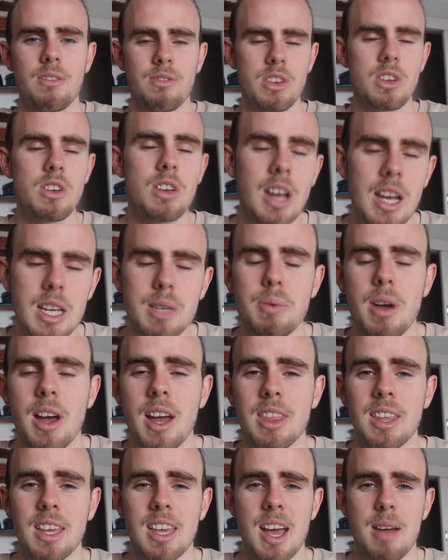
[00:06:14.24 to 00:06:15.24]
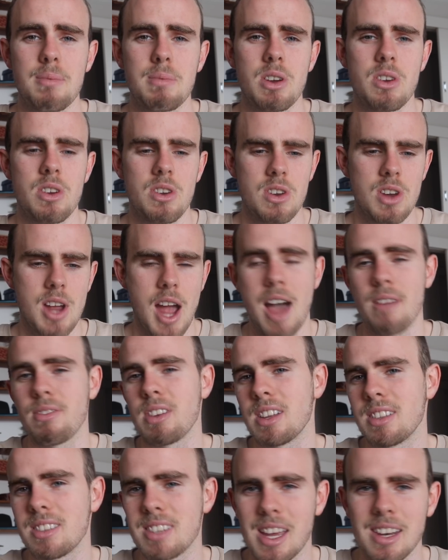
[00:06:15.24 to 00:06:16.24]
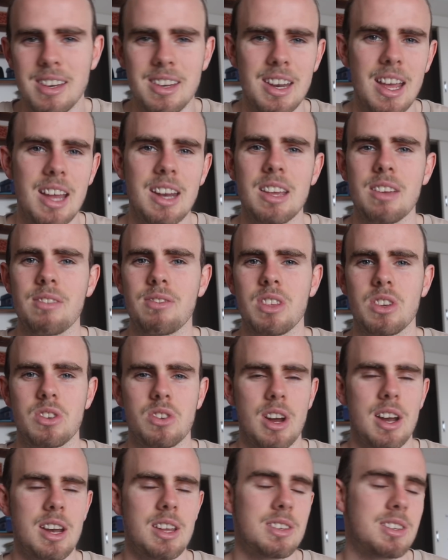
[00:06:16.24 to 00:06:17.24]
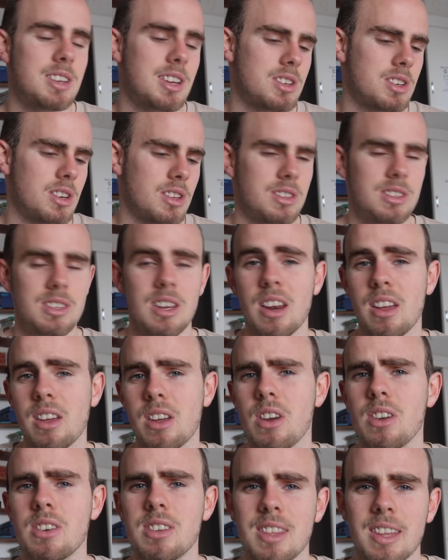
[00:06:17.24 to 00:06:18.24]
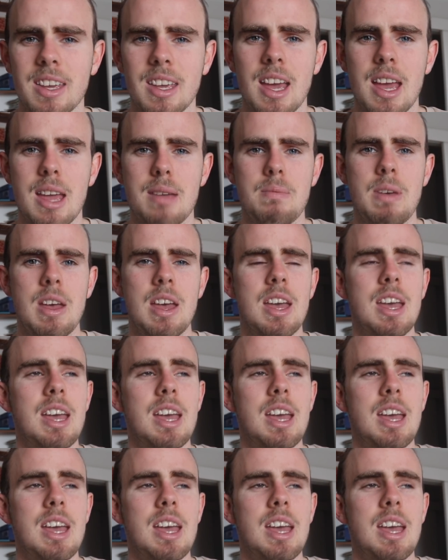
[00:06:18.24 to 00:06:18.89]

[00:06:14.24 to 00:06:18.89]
for you guys behind the camera who haven't attended any of the training sessions, didn't go to the game,